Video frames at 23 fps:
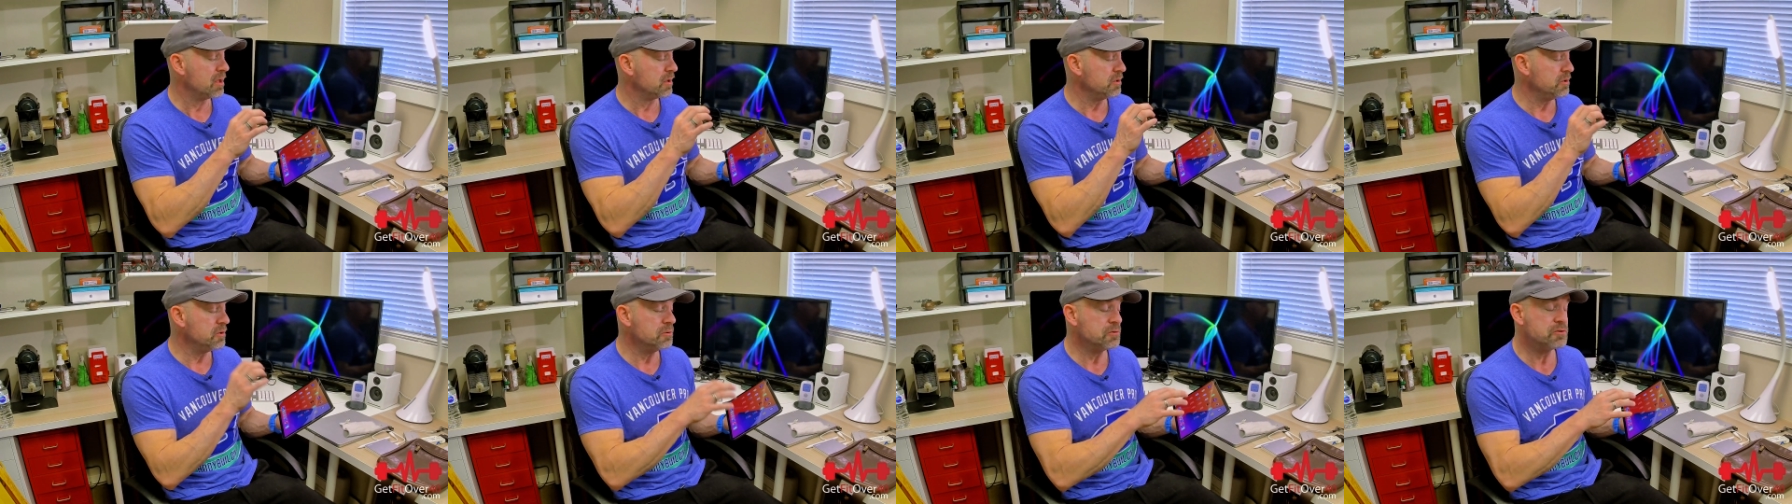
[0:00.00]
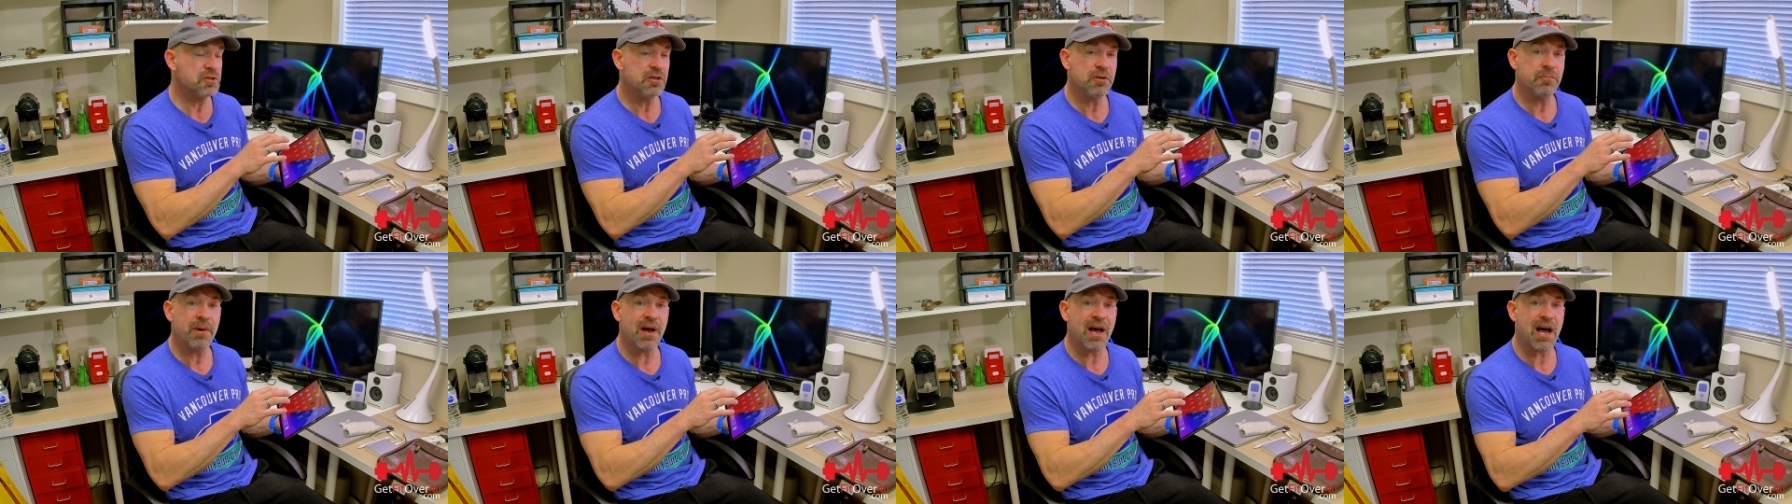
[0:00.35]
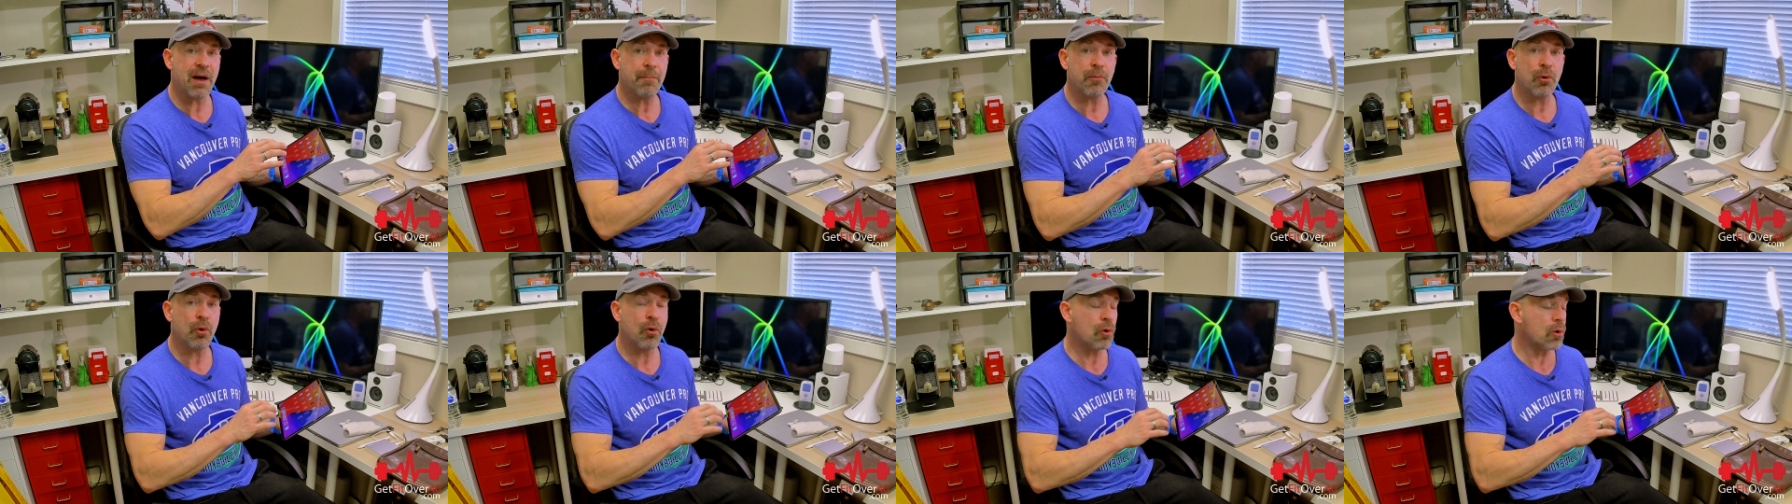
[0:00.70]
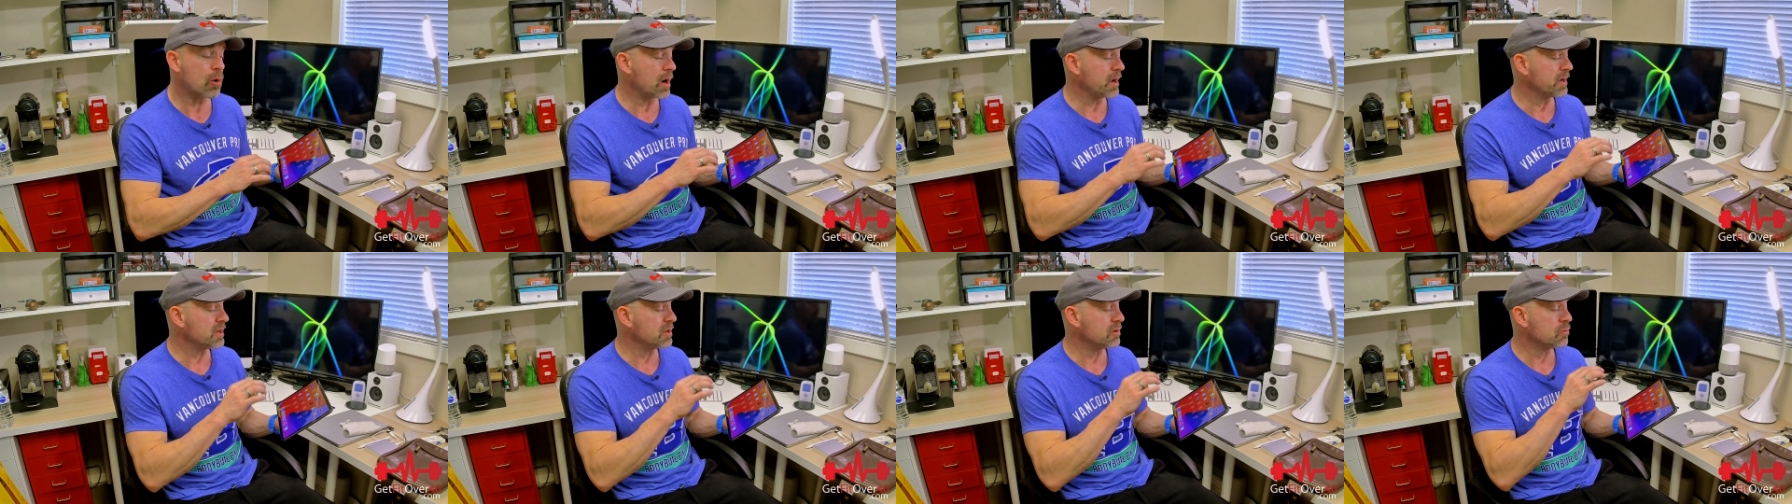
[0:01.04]
youtube app or
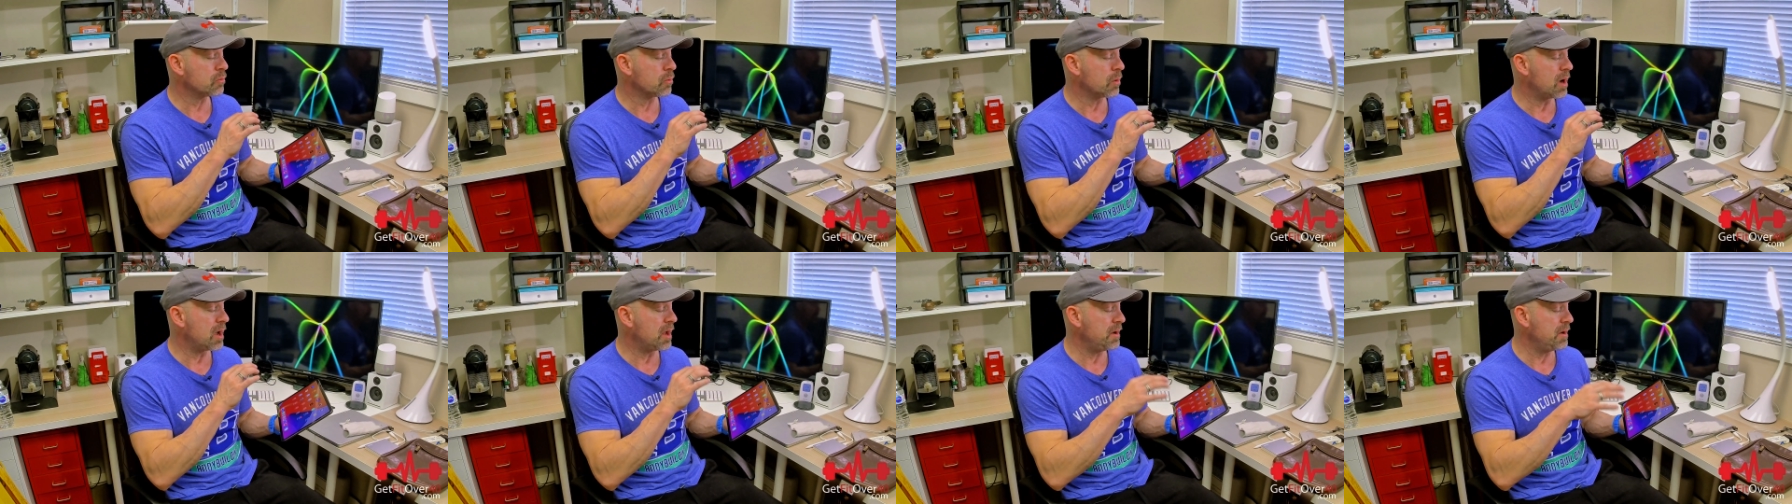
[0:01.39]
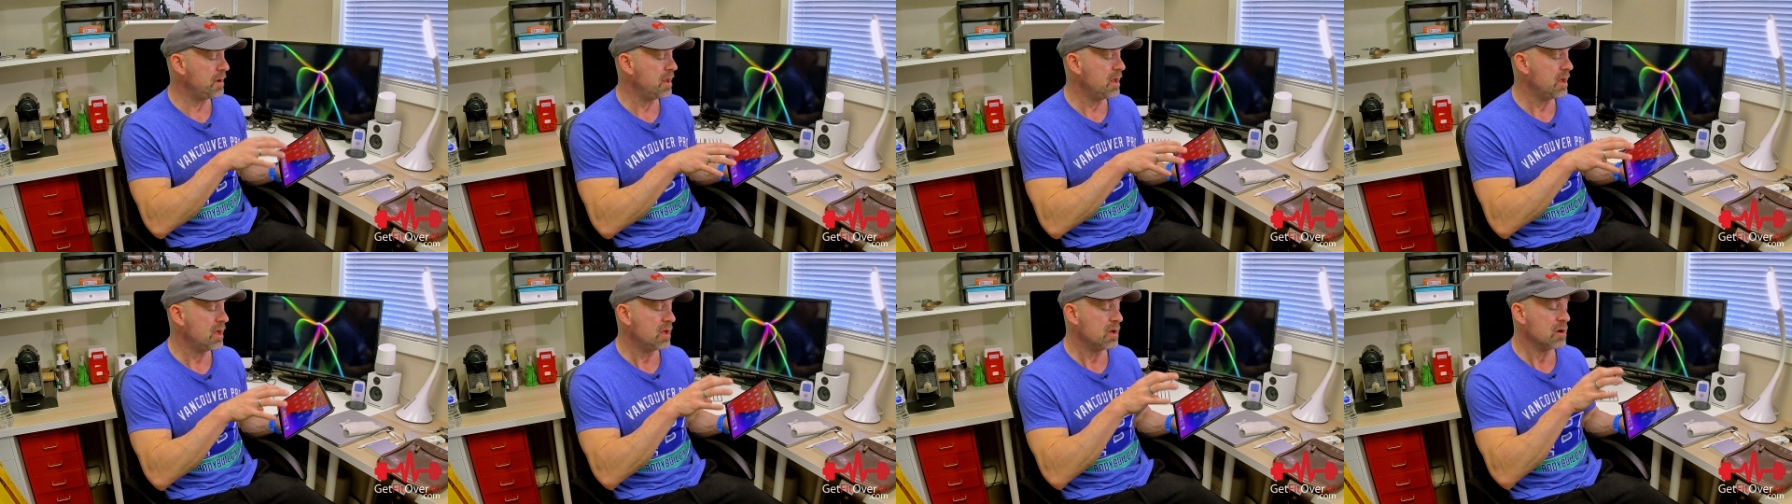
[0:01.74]
i can run